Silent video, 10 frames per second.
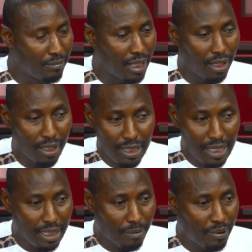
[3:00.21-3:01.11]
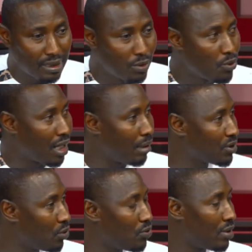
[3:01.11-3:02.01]
But any other person who
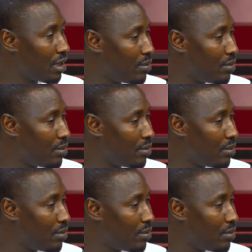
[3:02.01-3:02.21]
comes, want to take